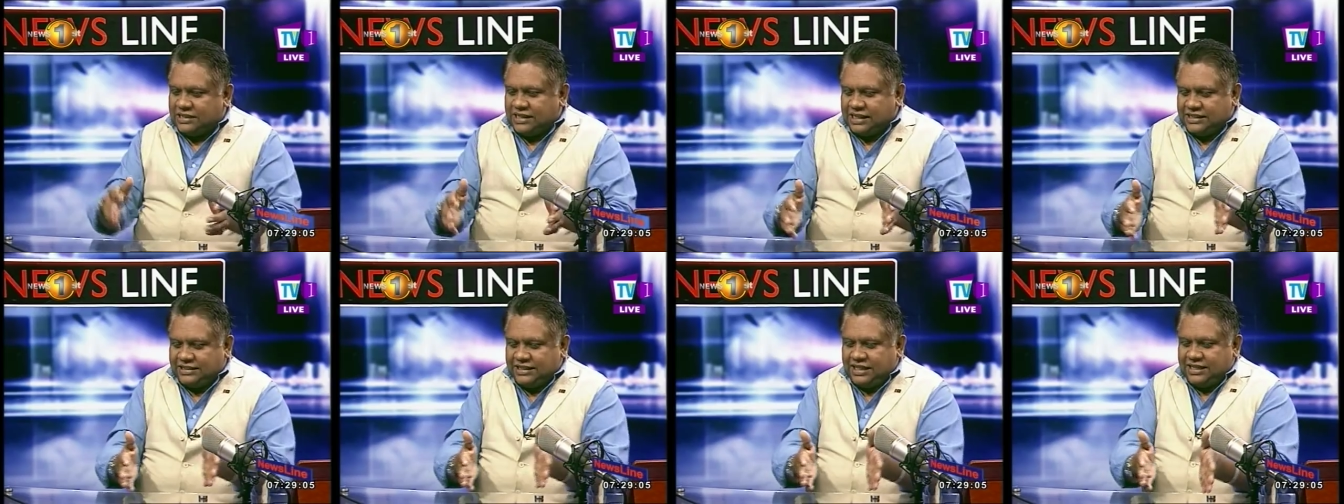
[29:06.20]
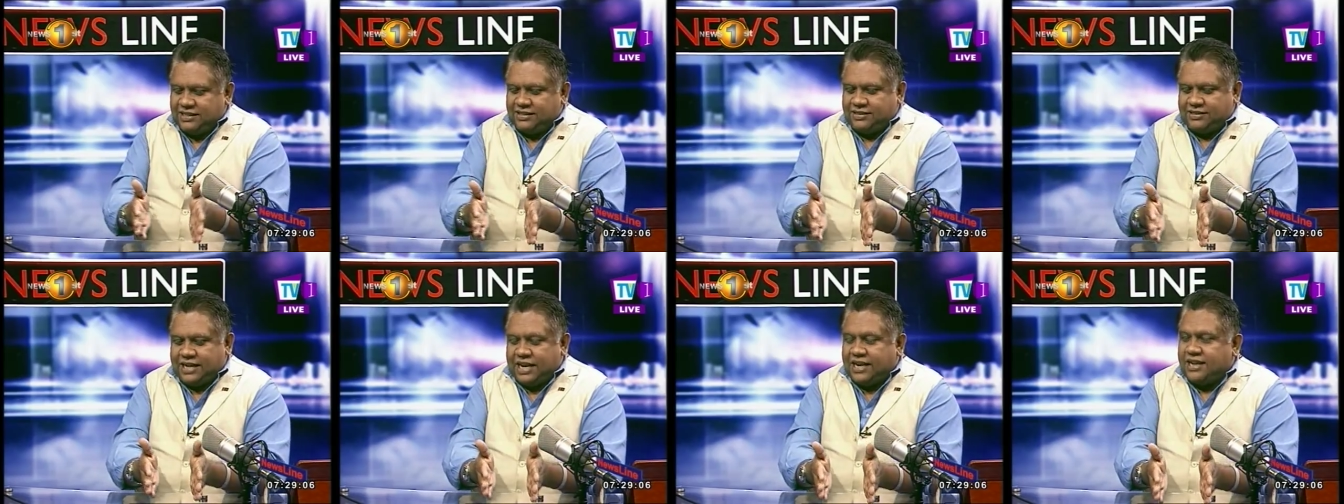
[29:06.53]
I
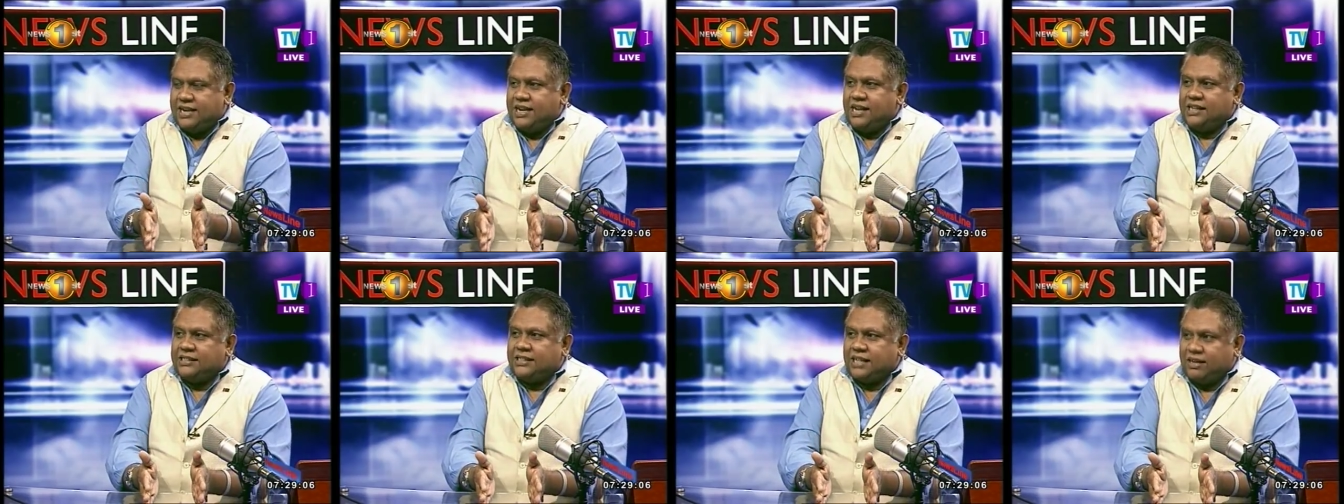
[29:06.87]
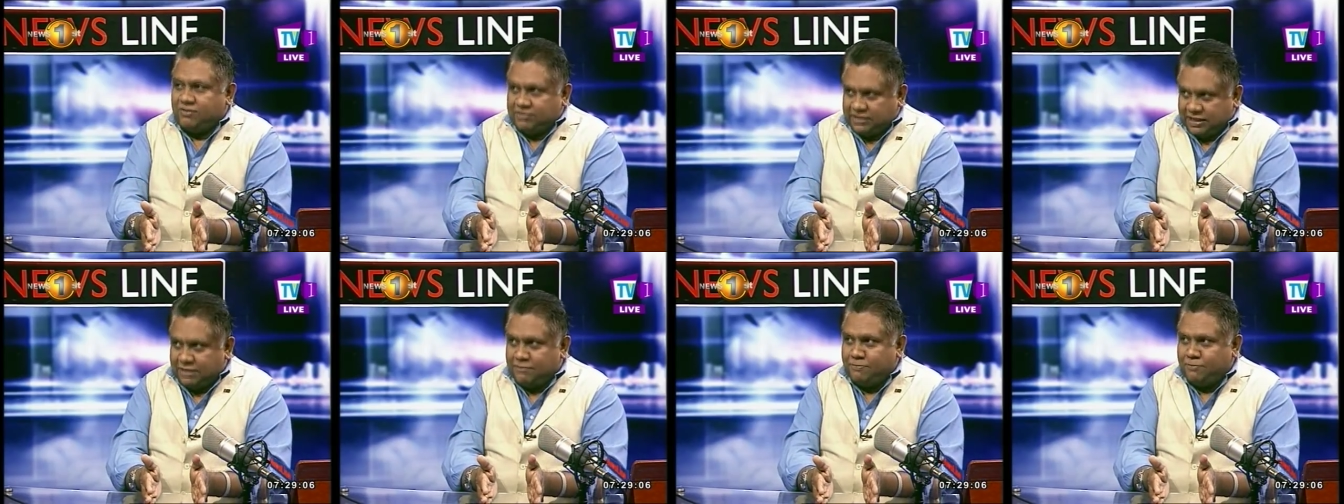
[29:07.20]
said, 10 years I
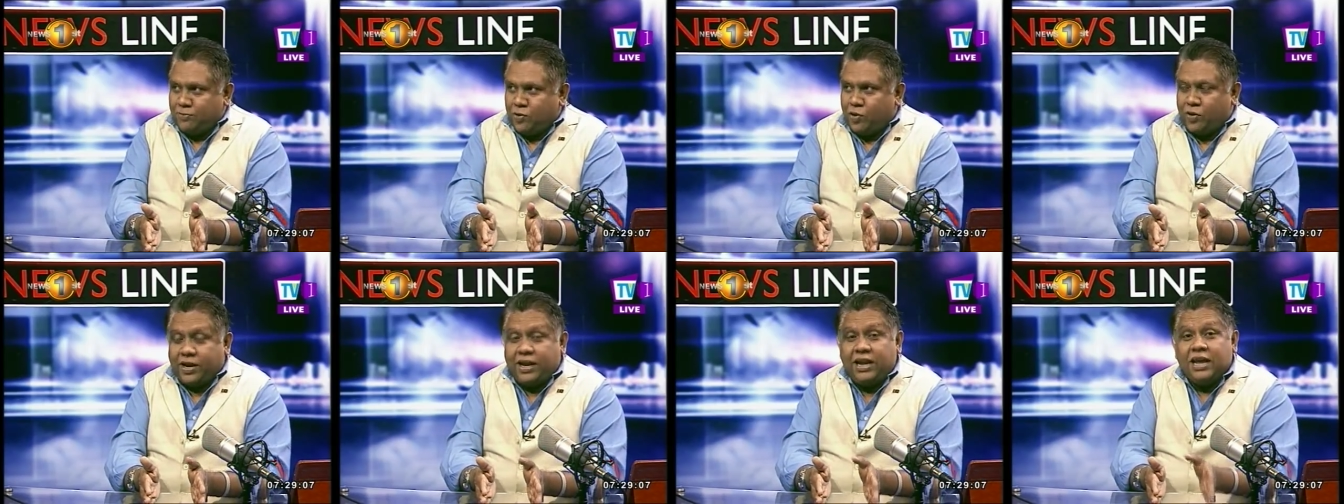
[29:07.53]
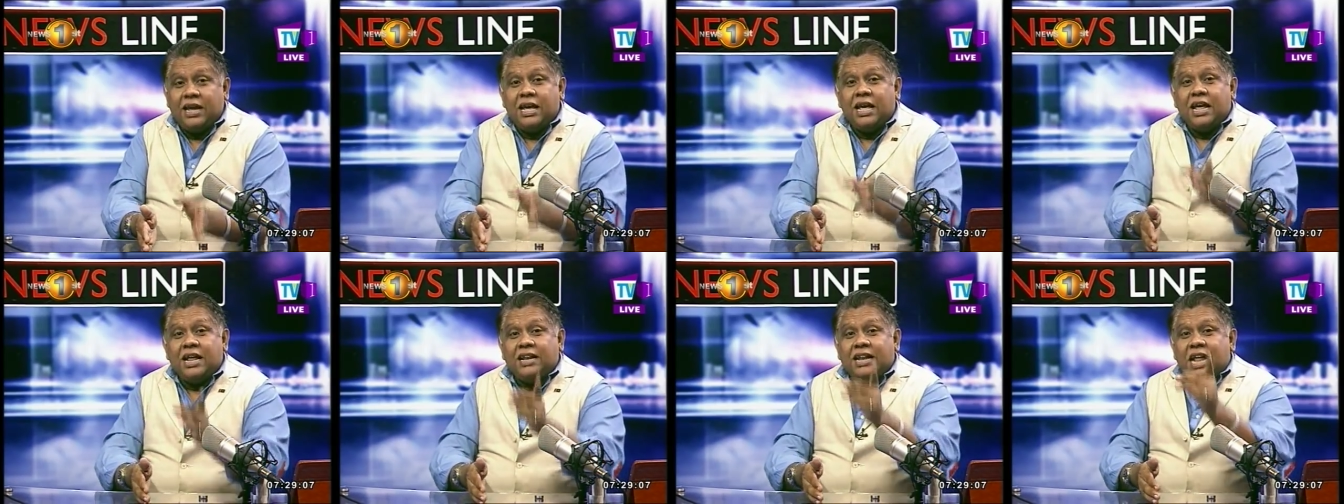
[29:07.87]
was an employee,
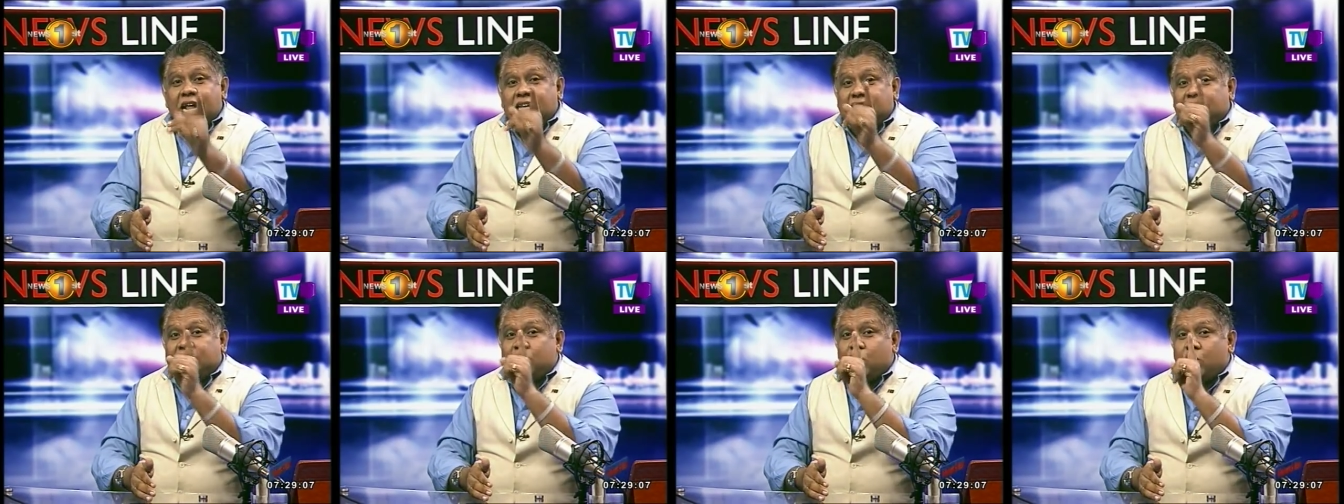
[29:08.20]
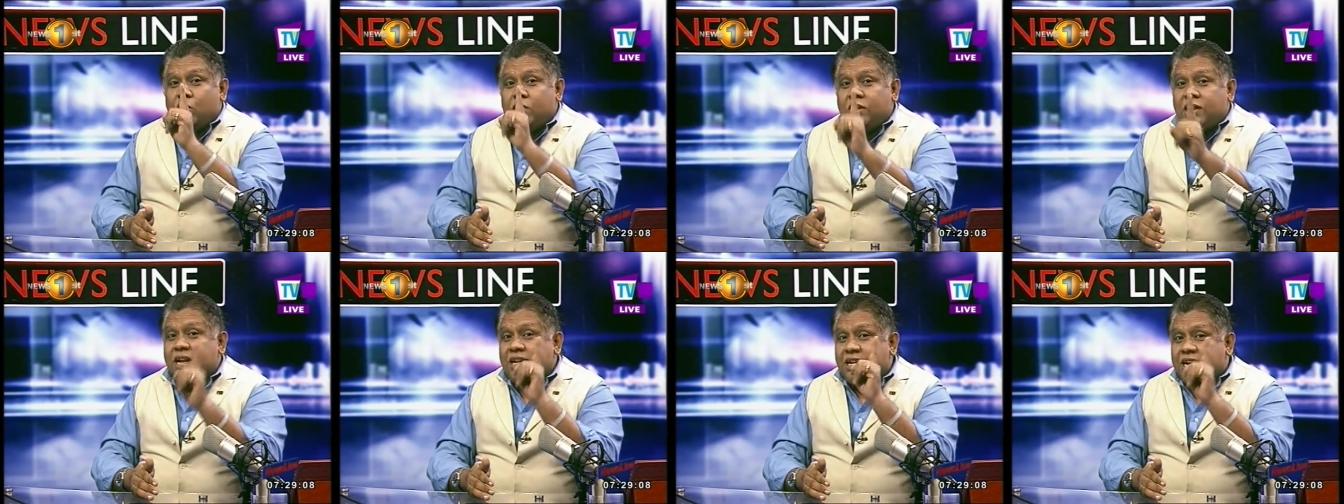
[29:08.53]
that's the
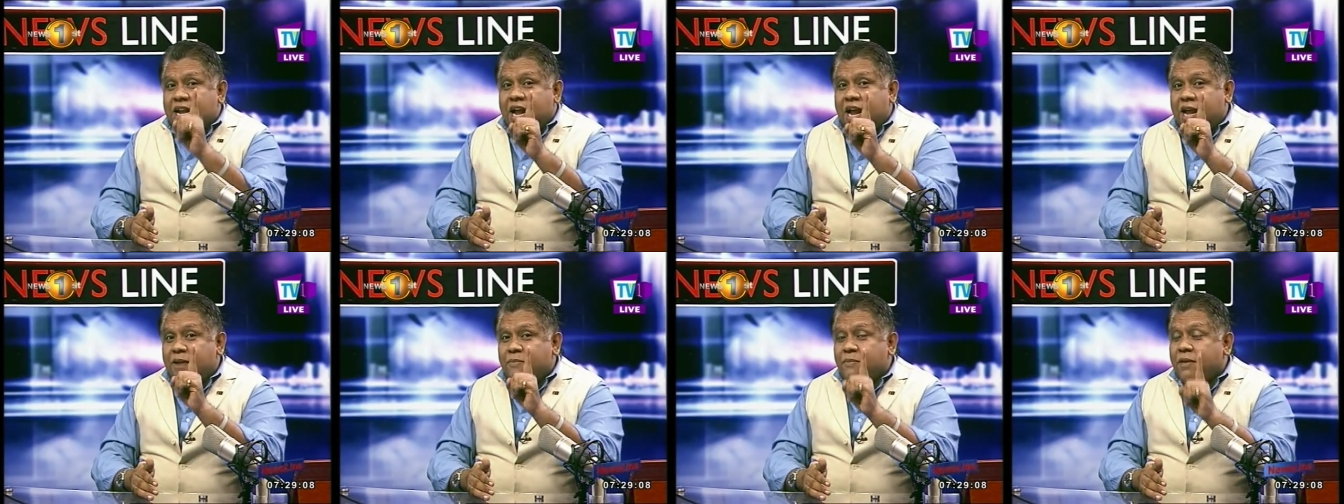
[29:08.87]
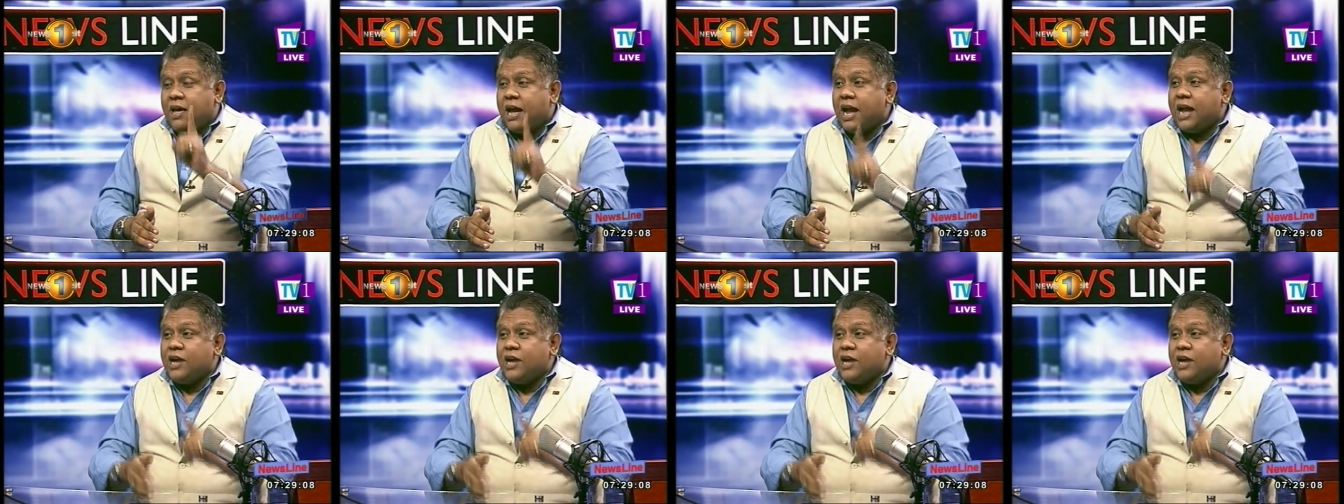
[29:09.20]
only time